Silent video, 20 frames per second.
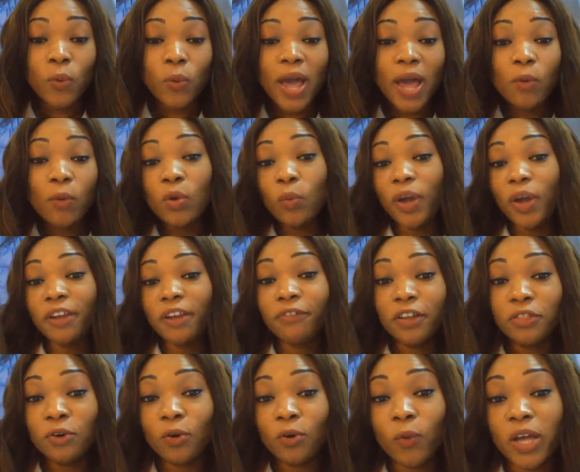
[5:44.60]
so while we wait
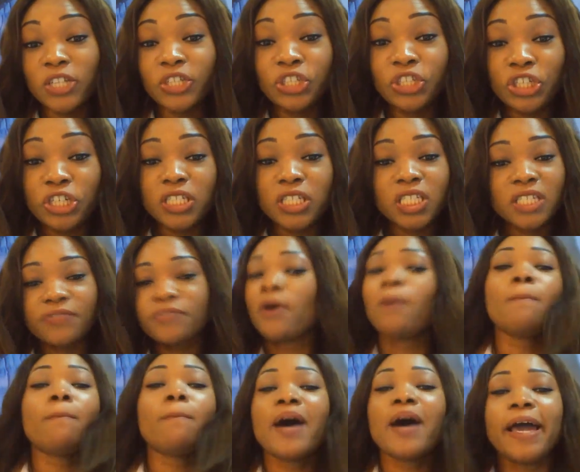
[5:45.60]
for the questions
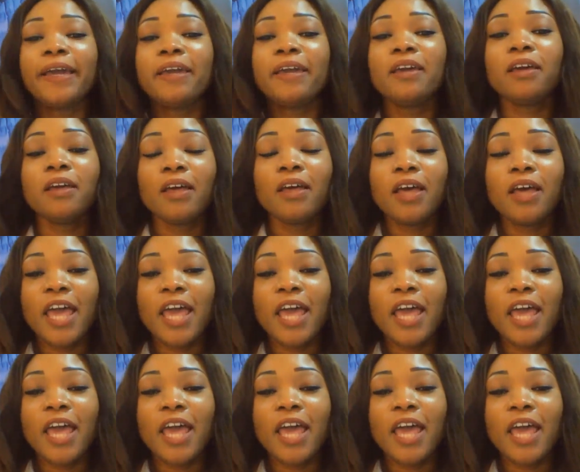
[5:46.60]
from my